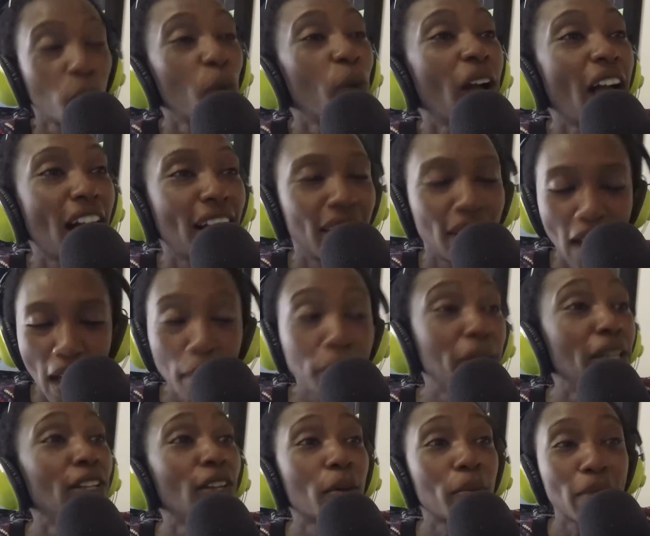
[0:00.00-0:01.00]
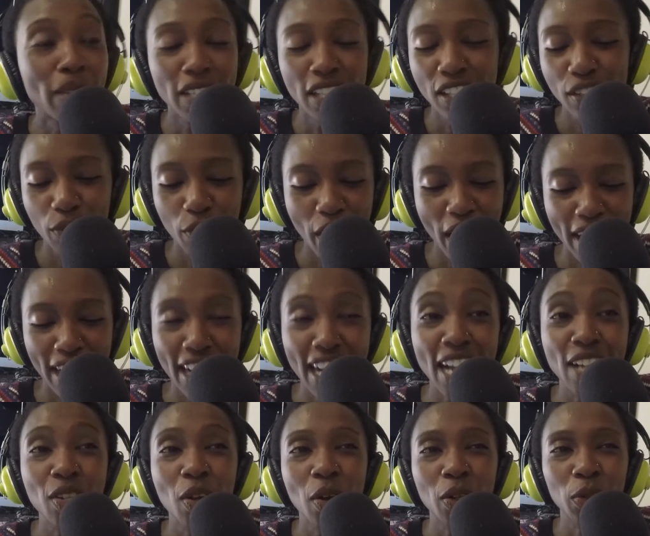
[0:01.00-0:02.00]
Well, I'm Elon Musk's friend,
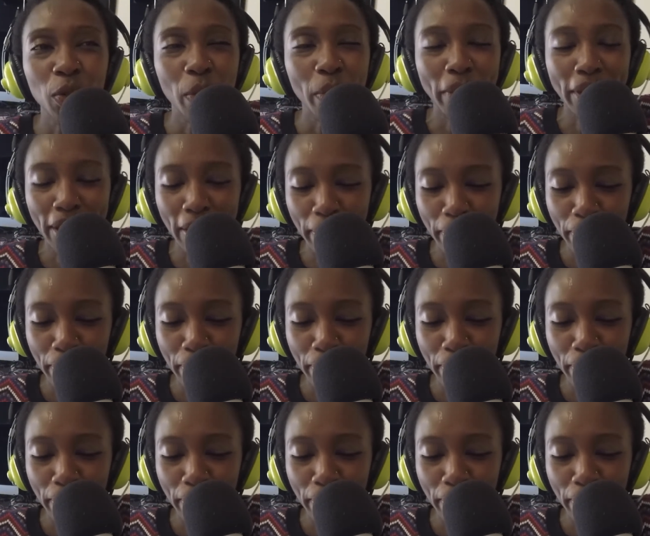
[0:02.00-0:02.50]
and I talk normally.